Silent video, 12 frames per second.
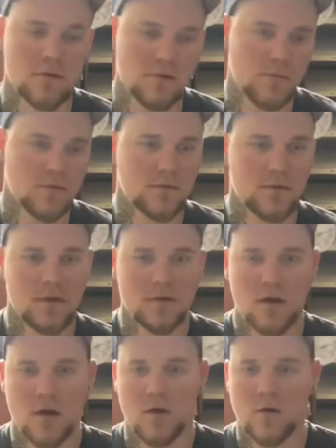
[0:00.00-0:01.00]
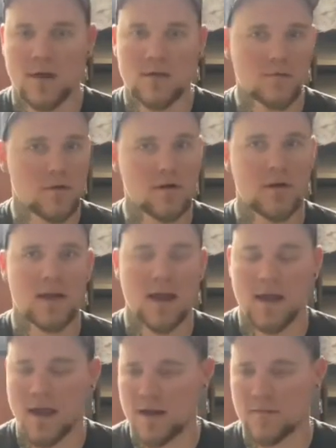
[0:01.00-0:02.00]
You won't see no inverted
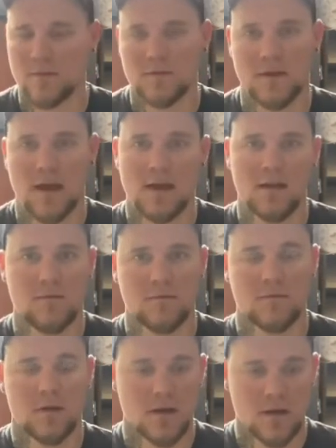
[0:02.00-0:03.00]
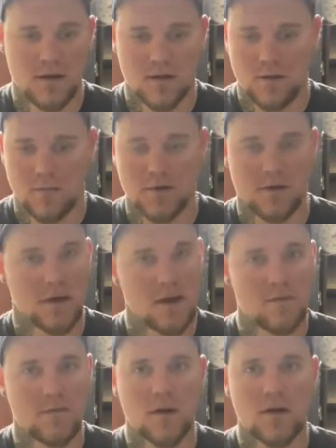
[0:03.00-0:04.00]
animals yet. And when they're
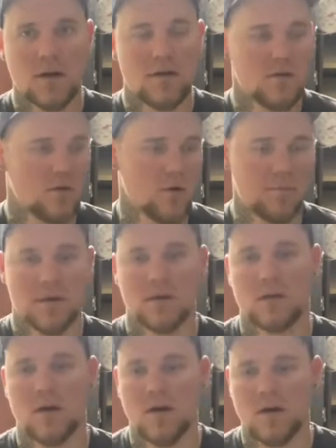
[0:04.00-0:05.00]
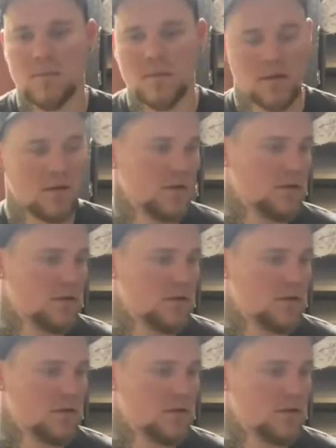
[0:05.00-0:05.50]
inverted, don't be alarmed.